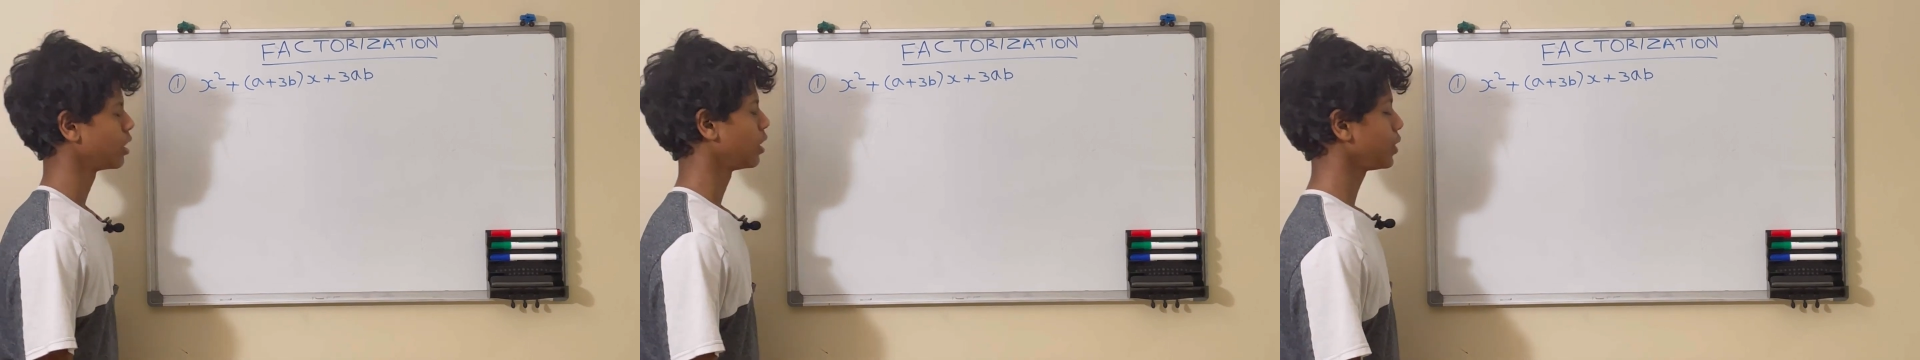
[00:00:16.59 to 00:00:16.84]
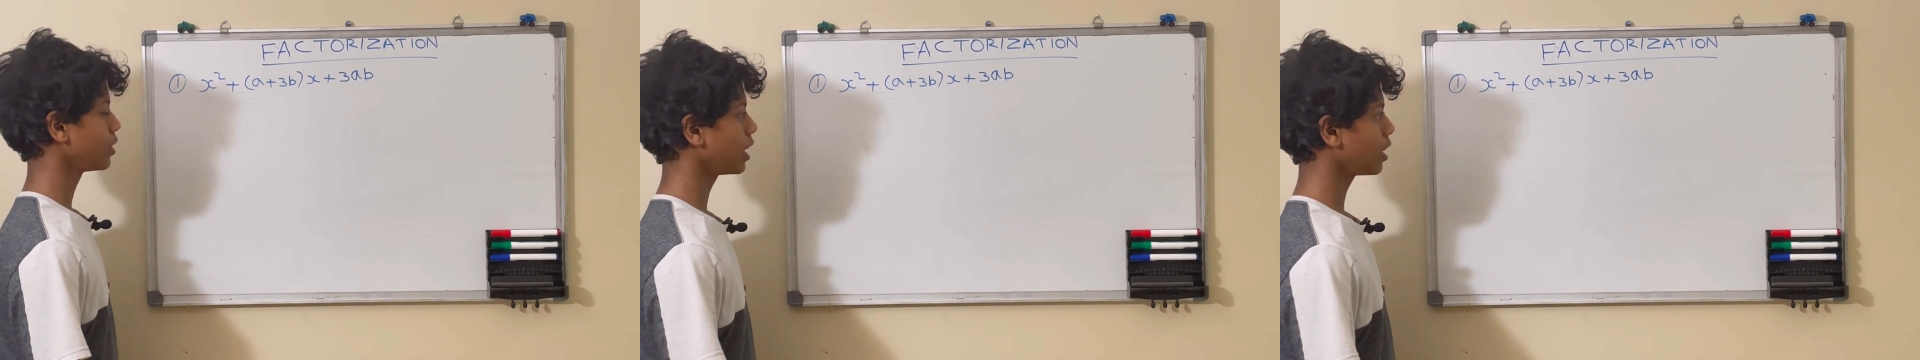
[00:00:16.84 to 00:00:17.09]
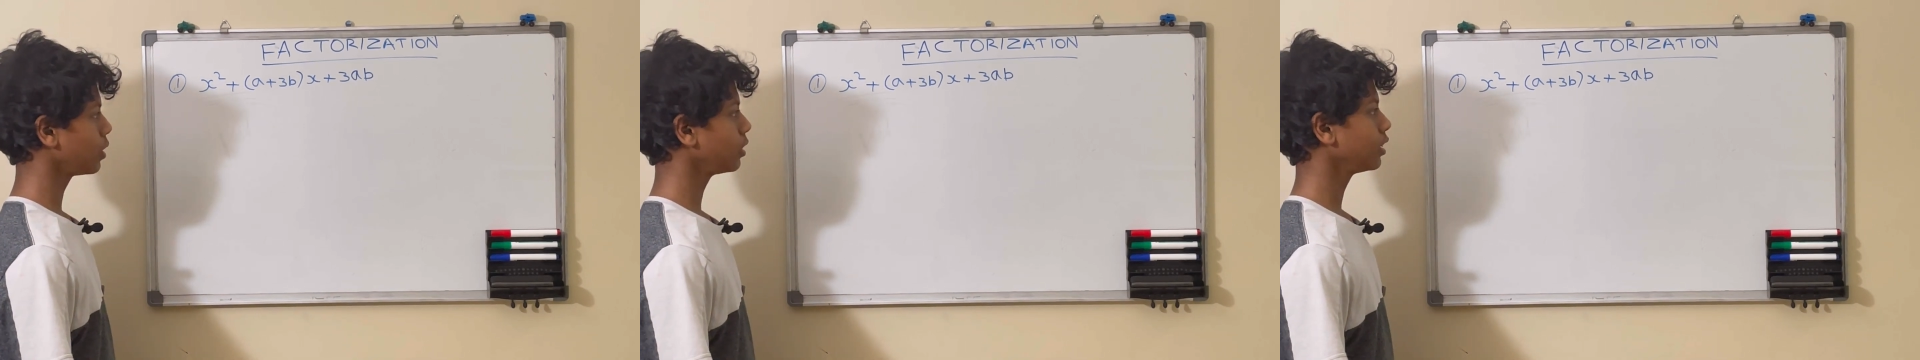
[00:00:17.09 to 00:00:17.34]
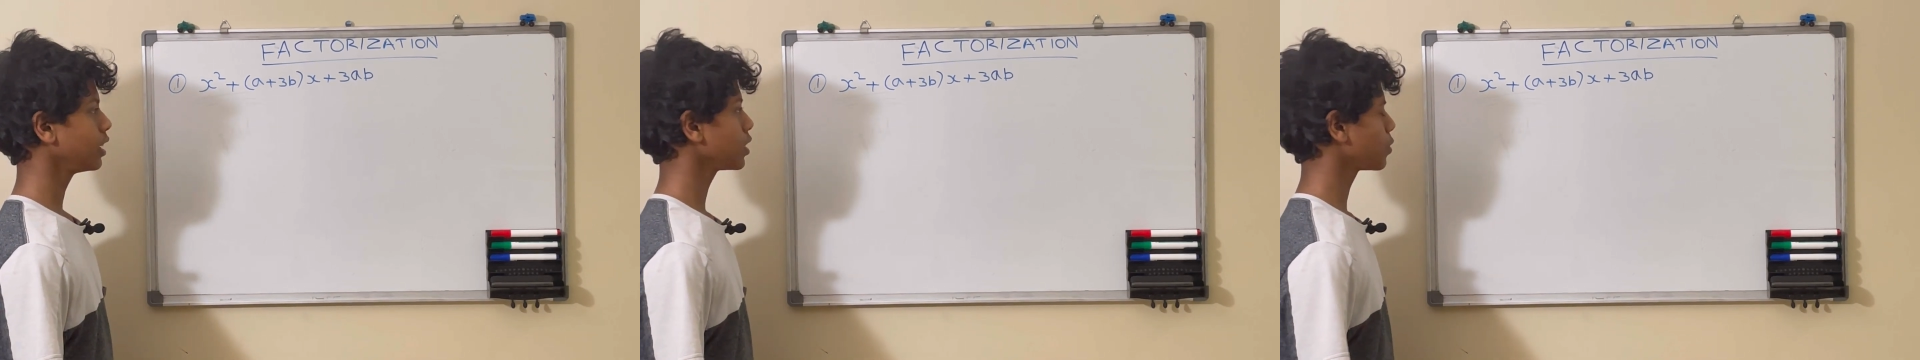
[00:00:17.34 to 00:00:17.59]
So now
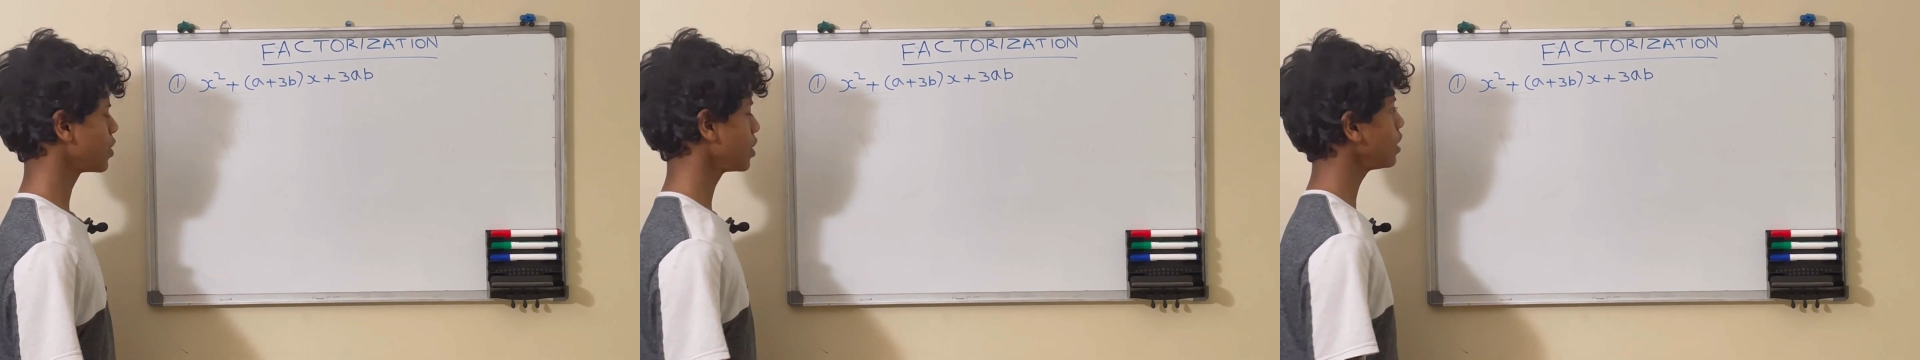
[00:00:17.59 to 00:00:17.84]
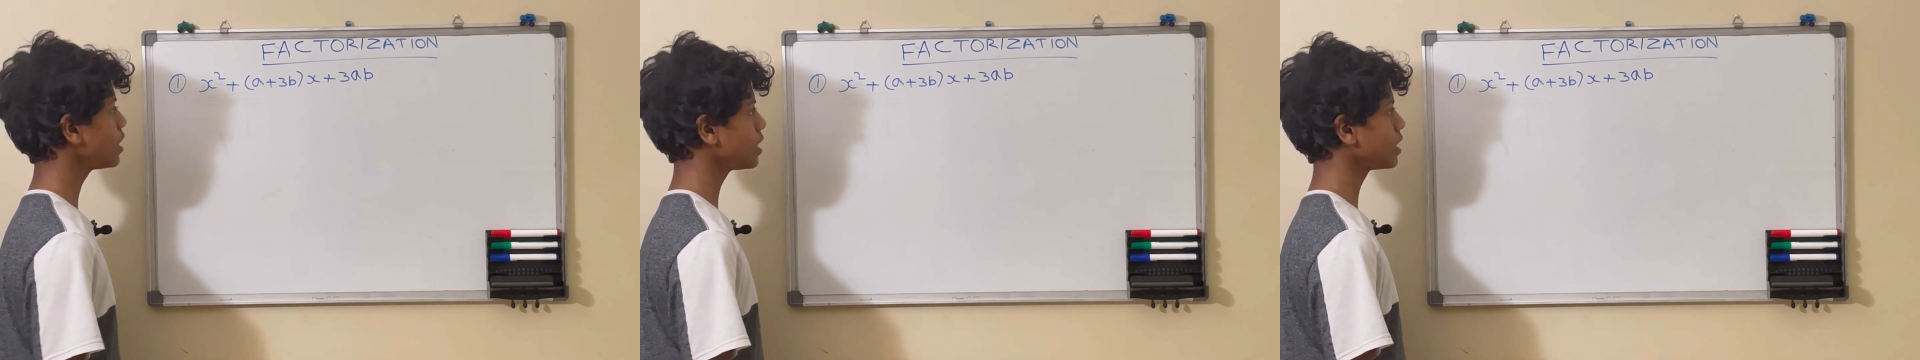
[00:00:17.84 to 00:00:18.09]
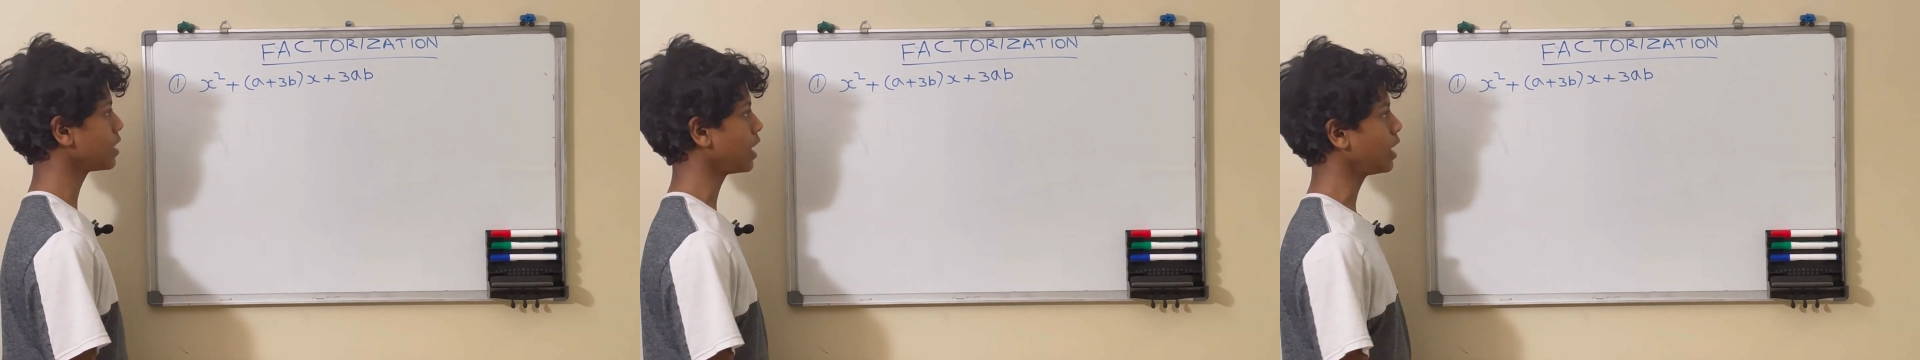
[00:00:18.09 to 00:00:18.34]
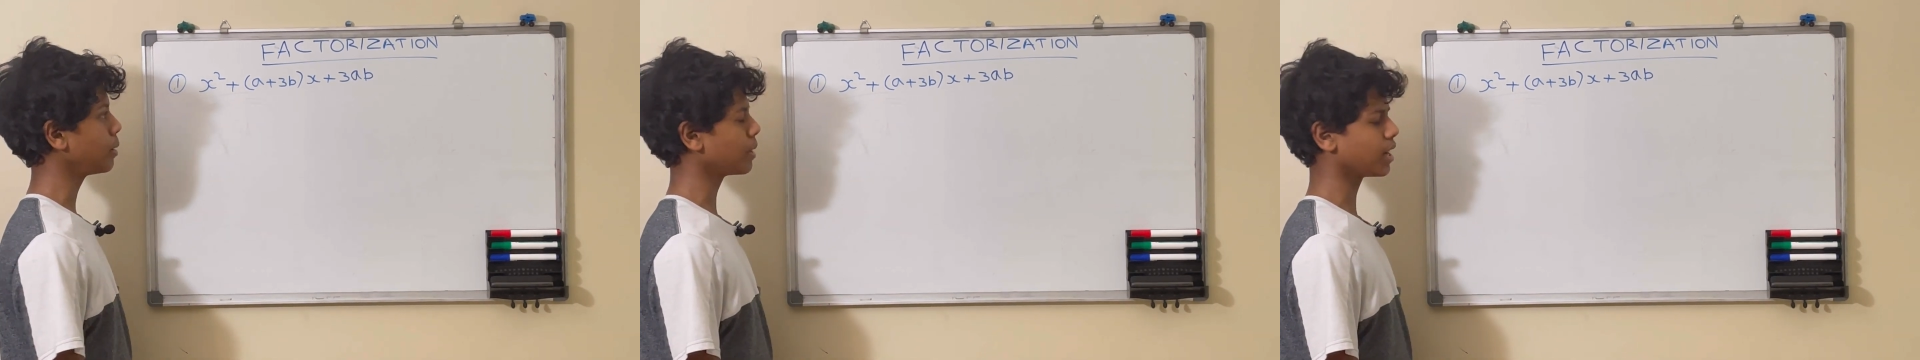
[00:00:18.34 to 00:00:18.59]
this question is the
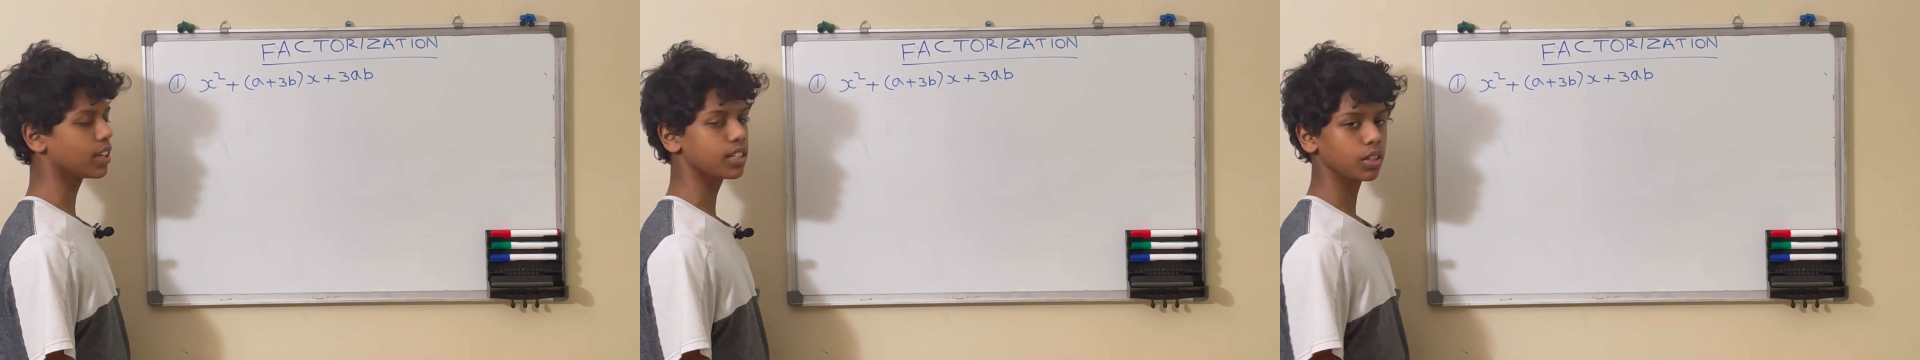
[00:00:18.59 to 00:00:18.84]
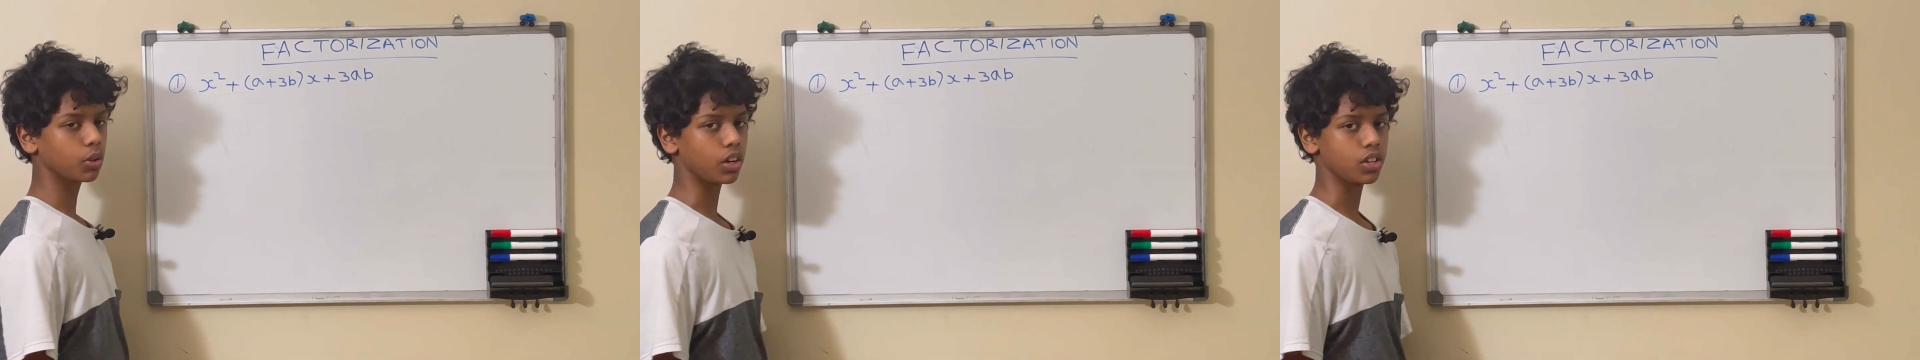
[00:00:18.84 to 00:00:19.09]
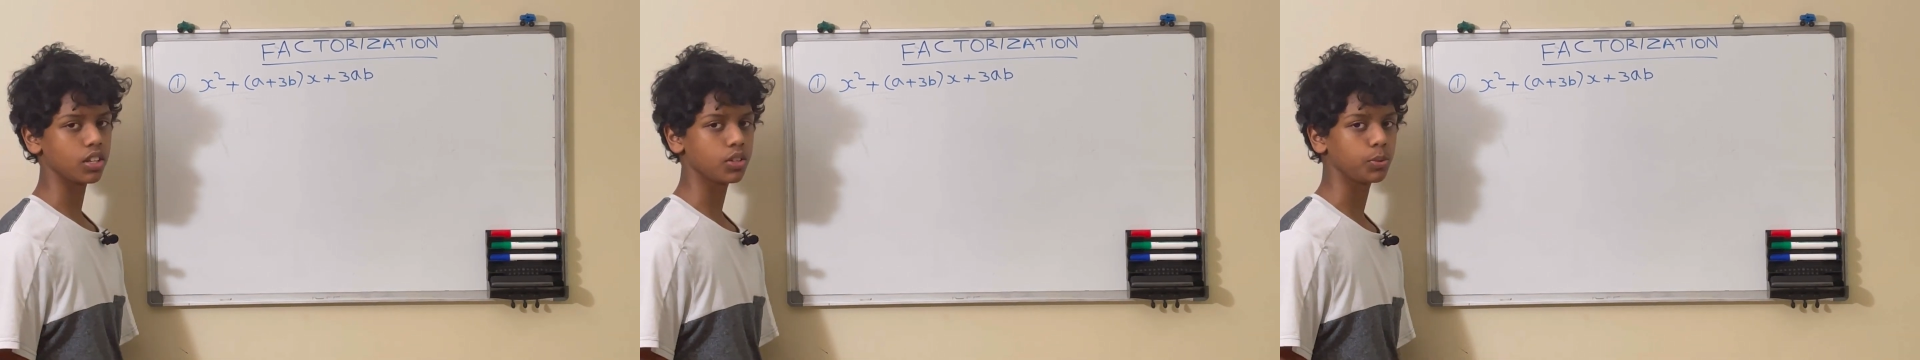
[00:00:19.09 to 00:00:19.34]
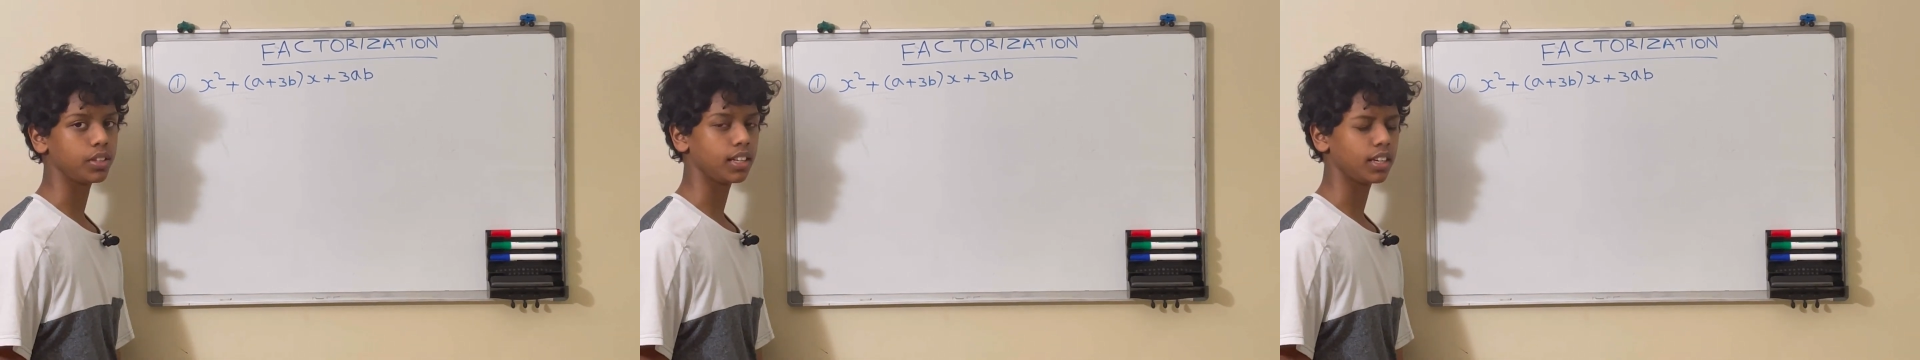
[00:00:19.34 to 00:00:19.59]
same as the questions
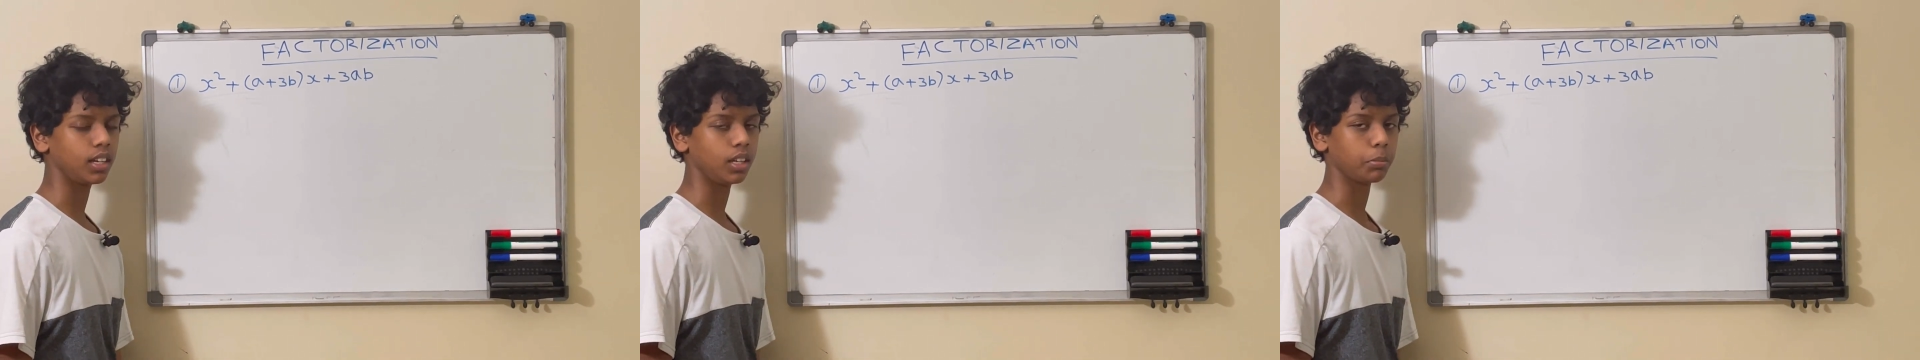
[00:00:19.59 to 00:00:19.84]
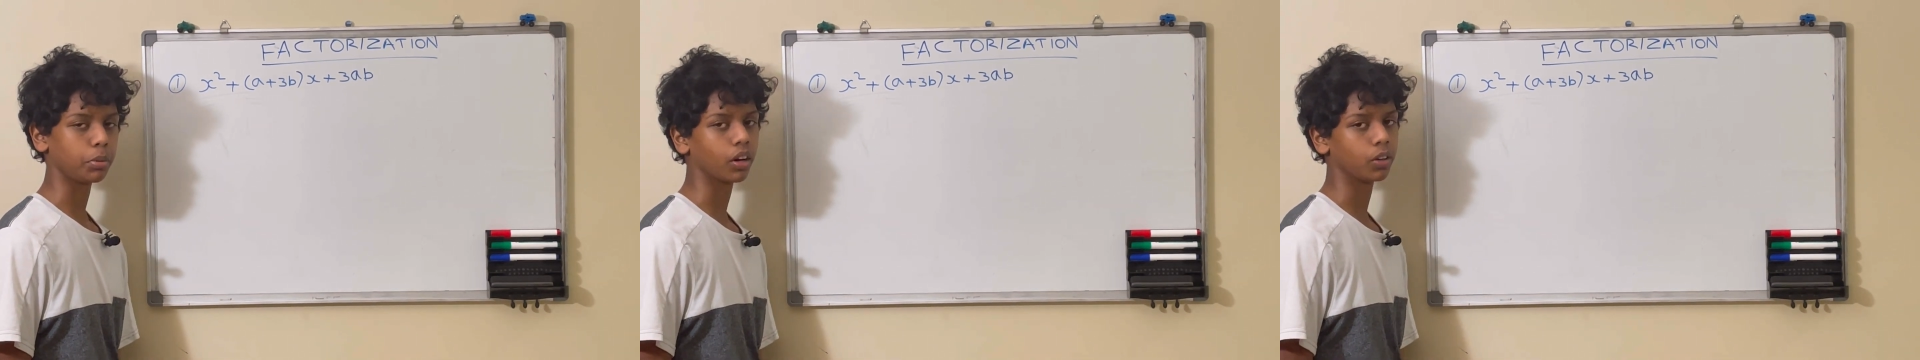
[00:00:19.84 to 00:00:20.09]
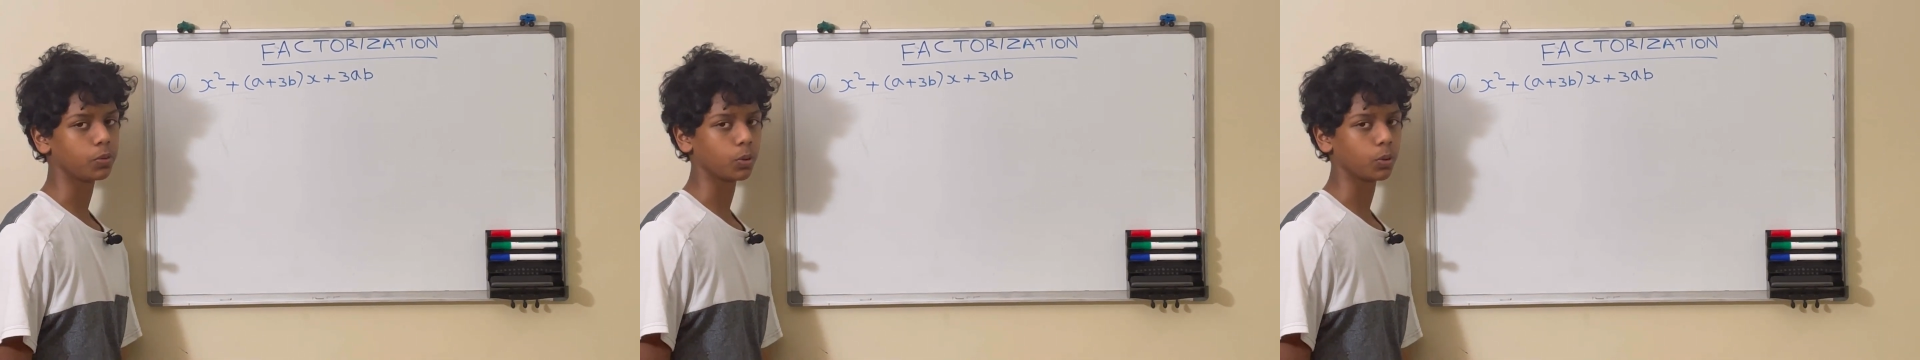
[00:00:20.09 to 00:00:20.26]
we did in Part